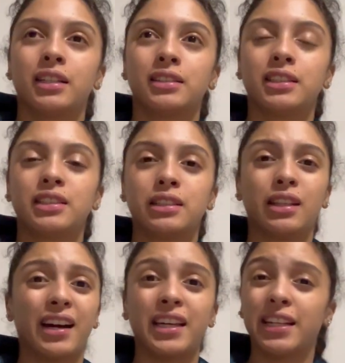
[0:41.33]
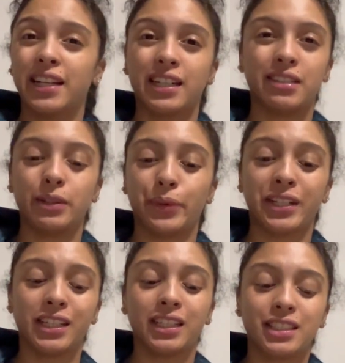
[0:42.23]
to do the editing how I
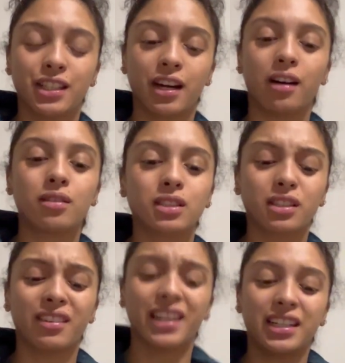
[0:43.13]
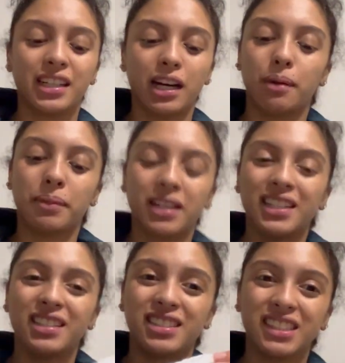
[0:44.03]
wanted it to go, so I ended up
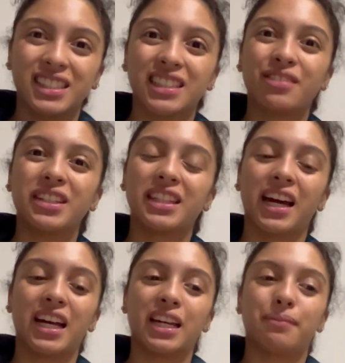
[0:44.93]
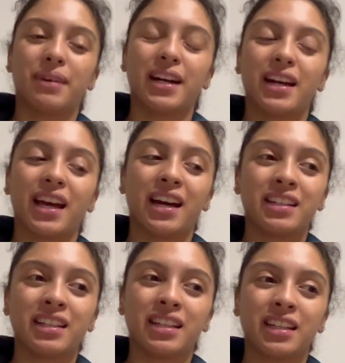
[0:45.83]
just leaving that in my
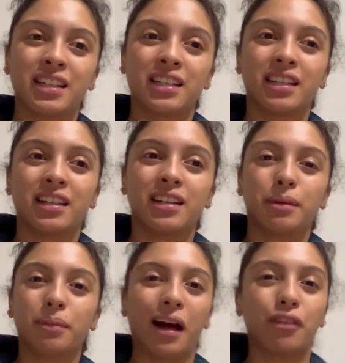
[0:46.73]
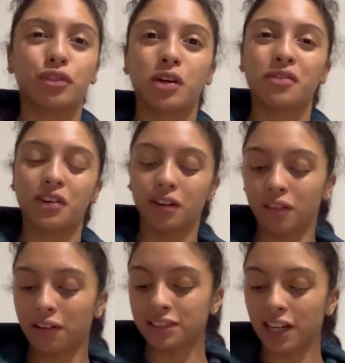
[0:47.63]
editing platform for a
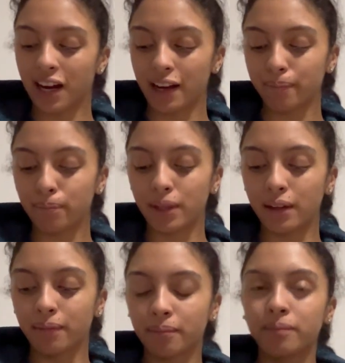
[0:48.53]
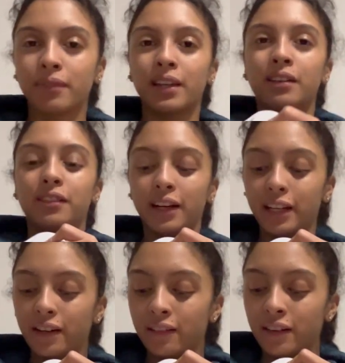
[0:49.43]
long time. But right
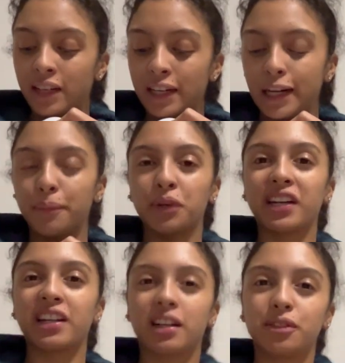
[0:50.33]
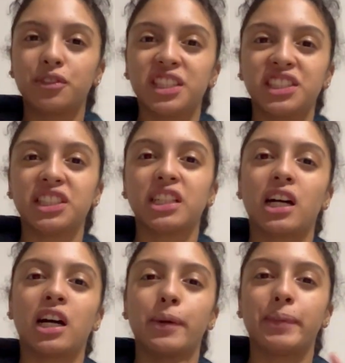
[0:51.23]
now I'm working on finishing
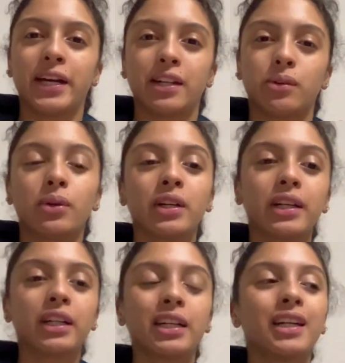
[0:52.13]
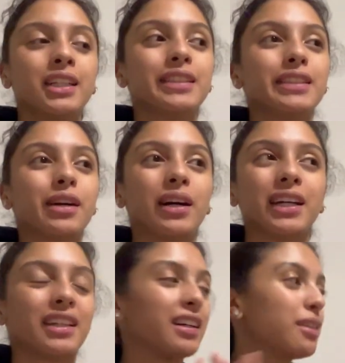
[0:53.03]
up an order, so I
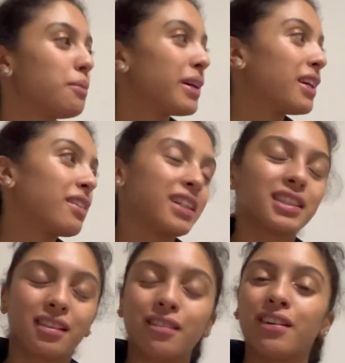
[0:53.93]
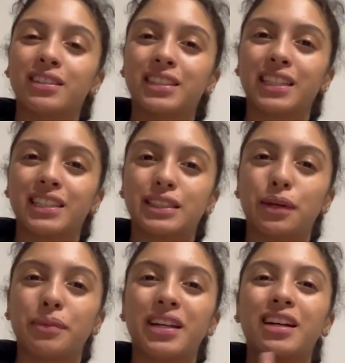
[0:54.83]
thought I'd bring you guys along to get
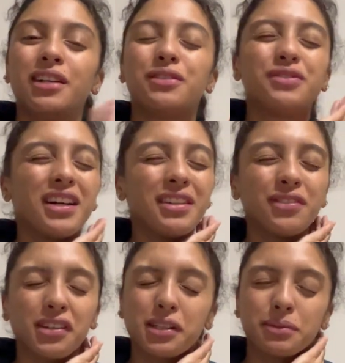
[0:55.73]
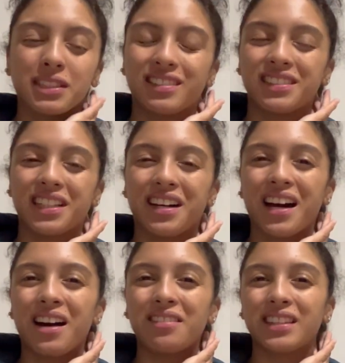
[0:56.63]
some fun Vlogmas content
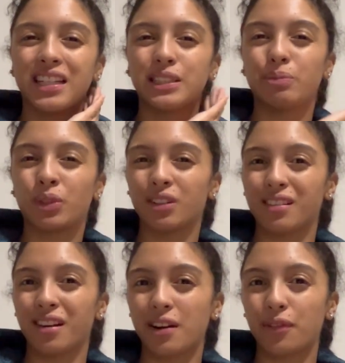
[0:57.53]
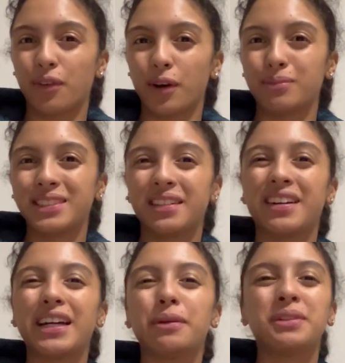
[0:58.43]
out that's more long form. So
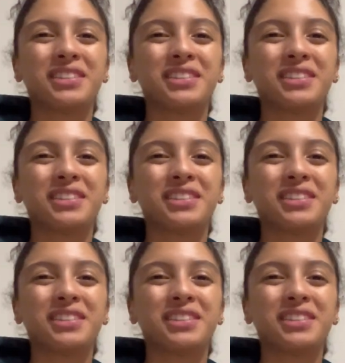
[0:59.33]
I hope you